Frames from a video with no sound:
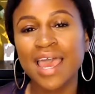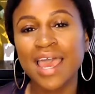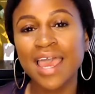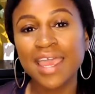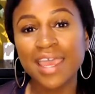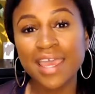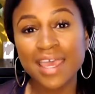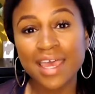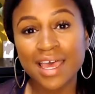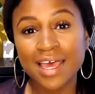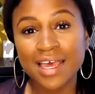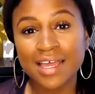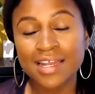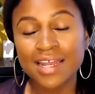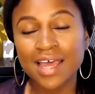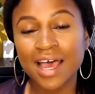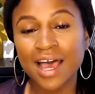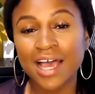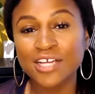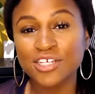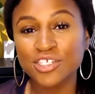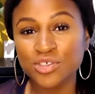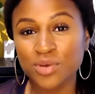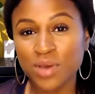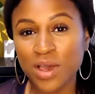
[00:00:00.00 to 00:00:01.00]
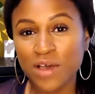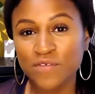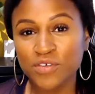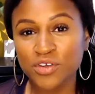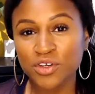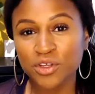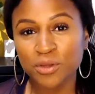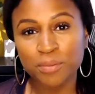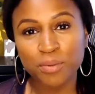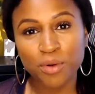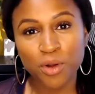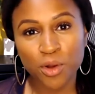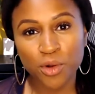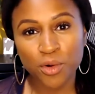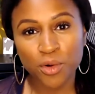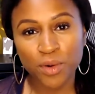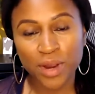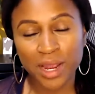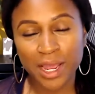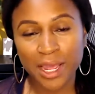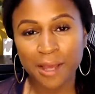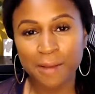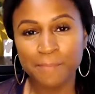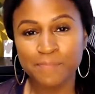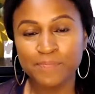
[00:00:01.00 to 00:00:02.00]
And I do have a new
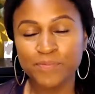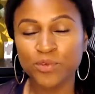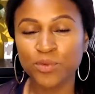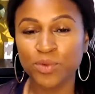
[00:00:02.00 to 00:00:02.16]
program.